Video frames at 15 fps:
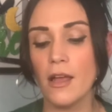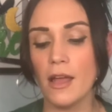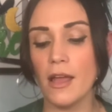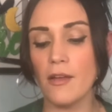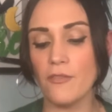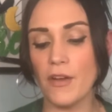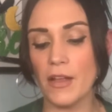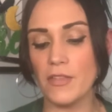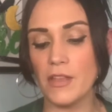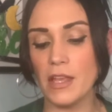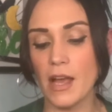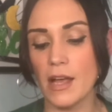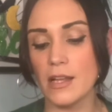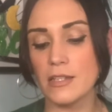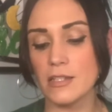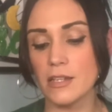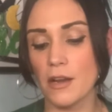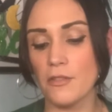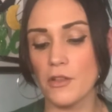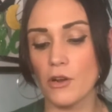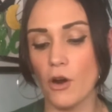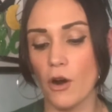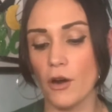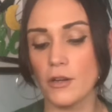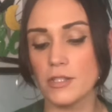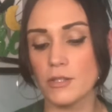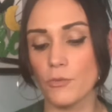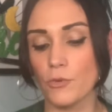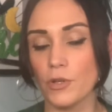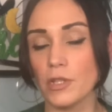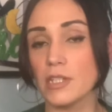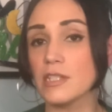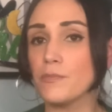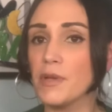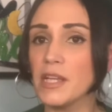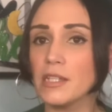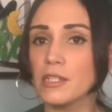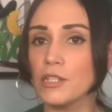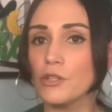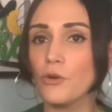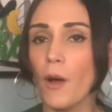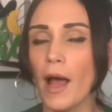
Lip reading: If at the end none of the cards really speak to you,